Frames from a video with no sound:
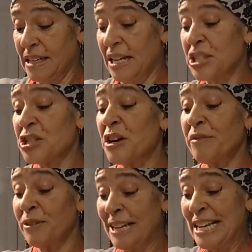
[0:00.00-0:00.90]
It's
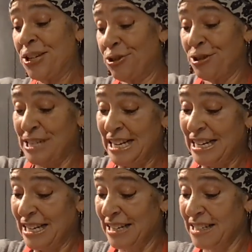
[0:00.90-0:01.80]
not very
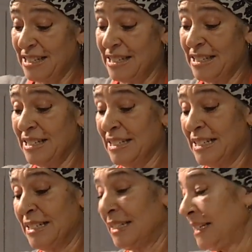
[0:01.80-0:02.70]
entertaining.
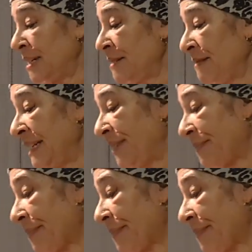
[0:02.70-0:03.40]
All right,